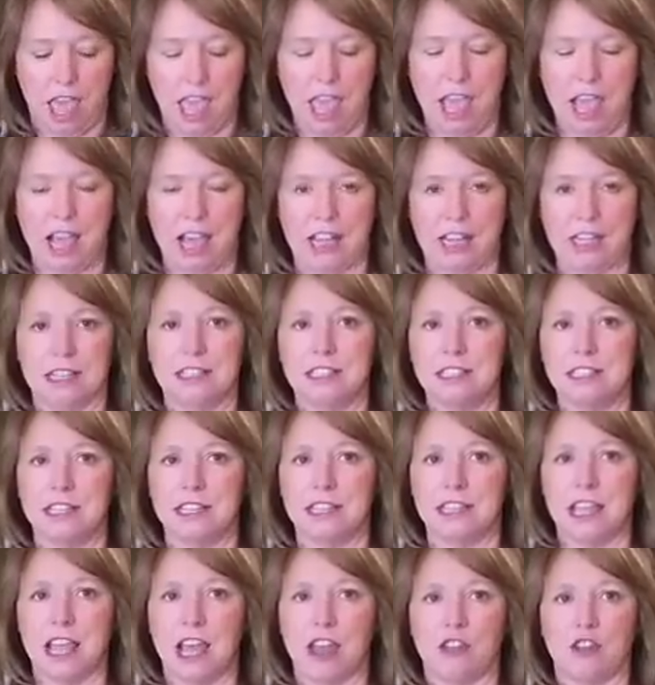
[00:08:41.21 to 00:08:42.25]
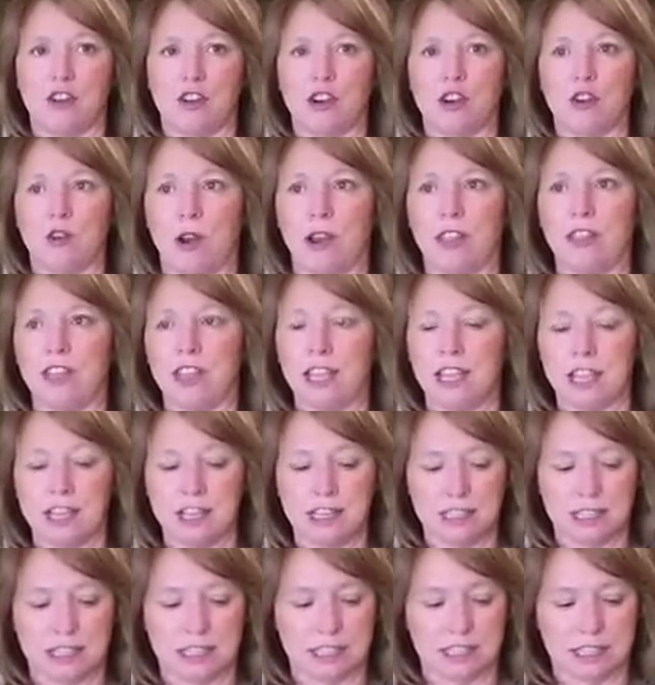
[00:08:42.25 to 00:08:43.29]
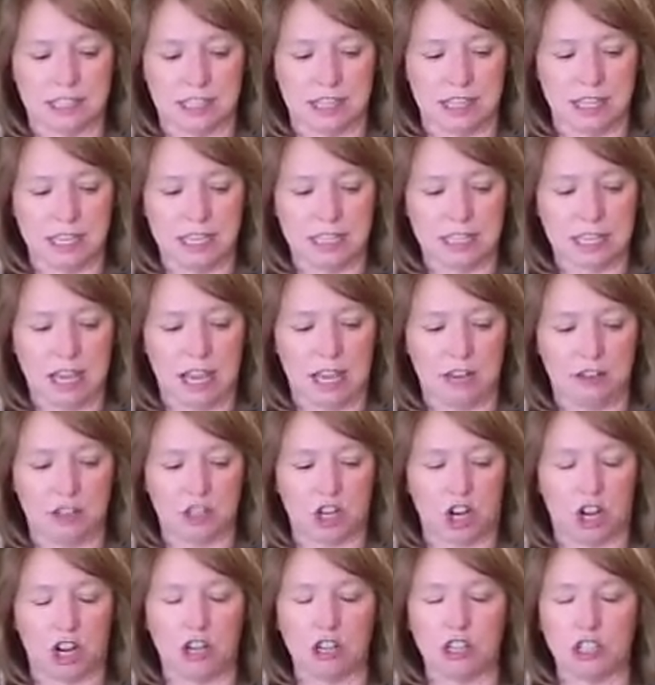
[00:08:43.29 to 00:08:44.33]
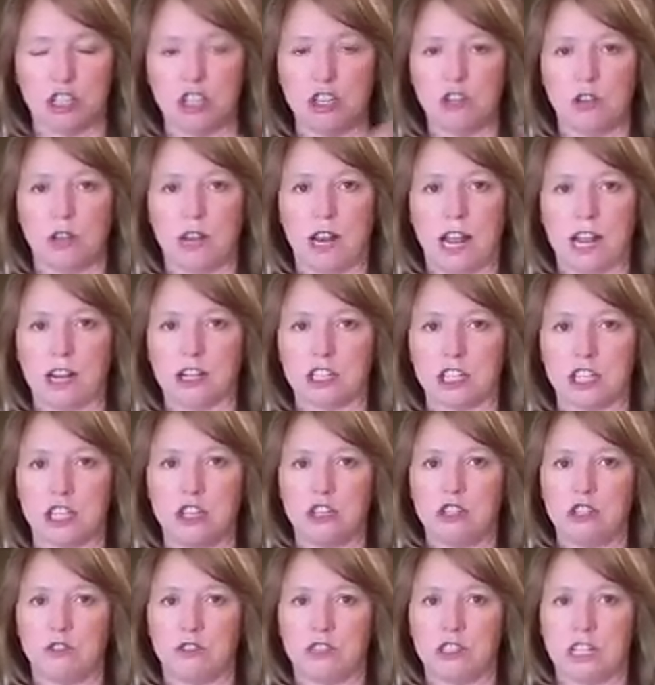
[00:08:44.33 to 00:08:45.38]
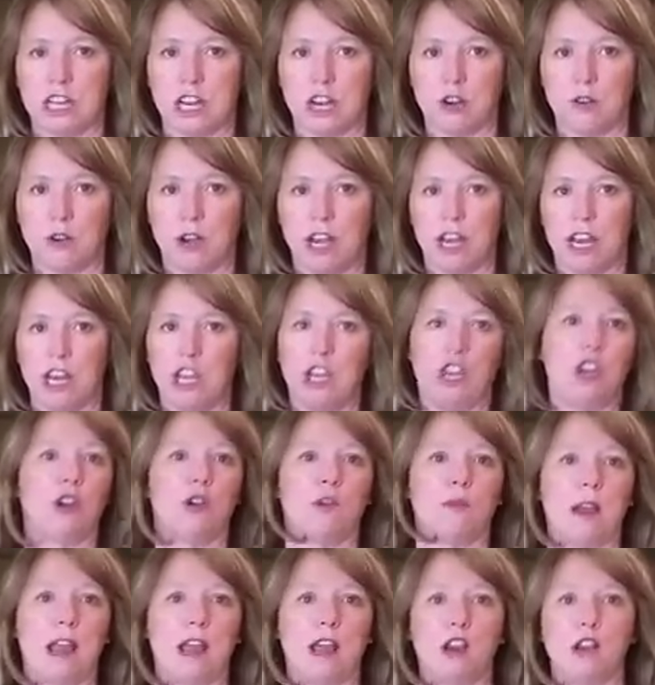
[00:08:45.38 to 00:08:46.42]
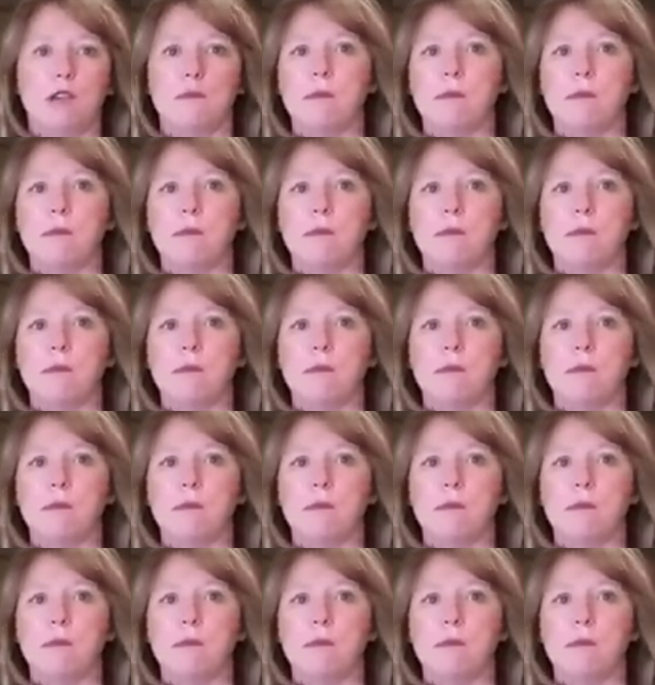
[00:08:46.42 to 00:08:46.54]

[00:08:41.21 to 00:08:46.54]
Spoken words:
And the other great thing is these kind of jars you could actually use for decorating year round,